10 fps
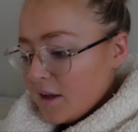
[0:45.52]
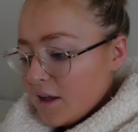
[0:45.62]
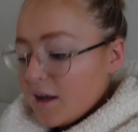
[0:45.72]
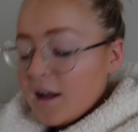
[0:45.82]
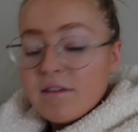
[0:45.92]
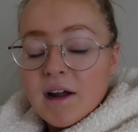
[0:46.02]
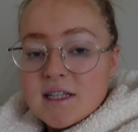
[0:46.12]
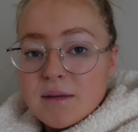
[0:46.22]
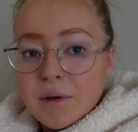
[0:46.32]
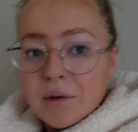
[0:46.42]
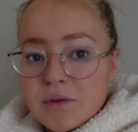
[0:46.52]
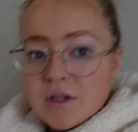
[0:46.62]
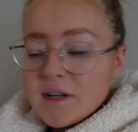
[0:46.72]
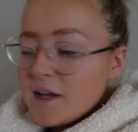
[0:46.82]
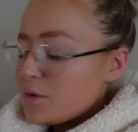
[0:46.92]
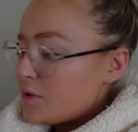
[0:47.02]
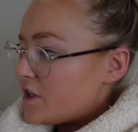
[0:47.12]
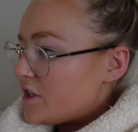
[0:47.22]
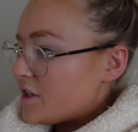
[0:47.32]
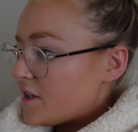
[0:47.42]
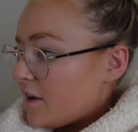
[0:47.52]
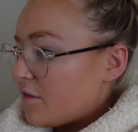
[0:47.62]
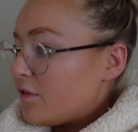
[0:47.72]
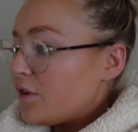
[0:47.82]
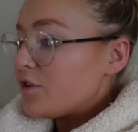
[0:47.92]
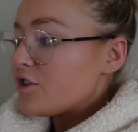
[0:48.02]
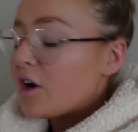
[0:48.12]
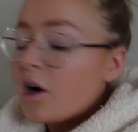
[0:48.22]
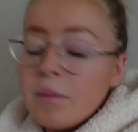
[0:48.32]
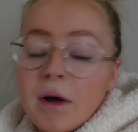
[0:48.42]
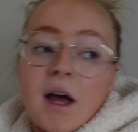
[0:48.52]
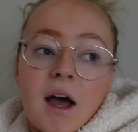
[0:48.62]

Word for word: gonna live our typical Sundays, which is just like food shop.